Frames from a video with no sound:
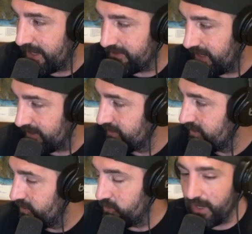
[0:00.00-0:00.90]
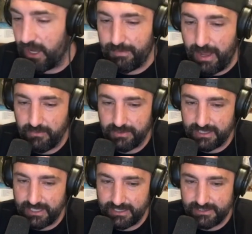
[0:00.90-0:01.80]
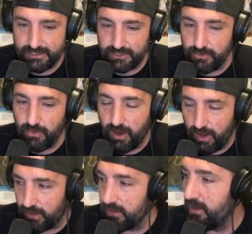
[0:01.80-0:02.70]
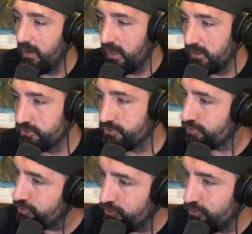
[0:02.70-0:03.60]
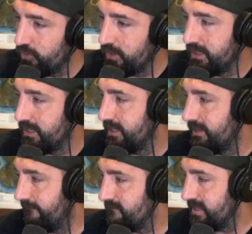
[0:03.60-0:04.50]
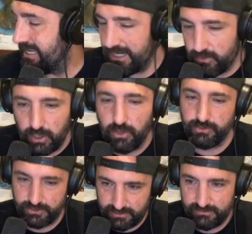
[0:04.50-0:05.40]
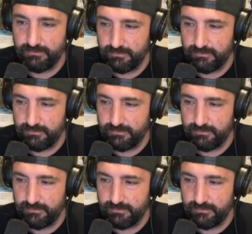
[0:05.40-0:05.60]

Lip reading: out there who help out with the kids. You are true heroes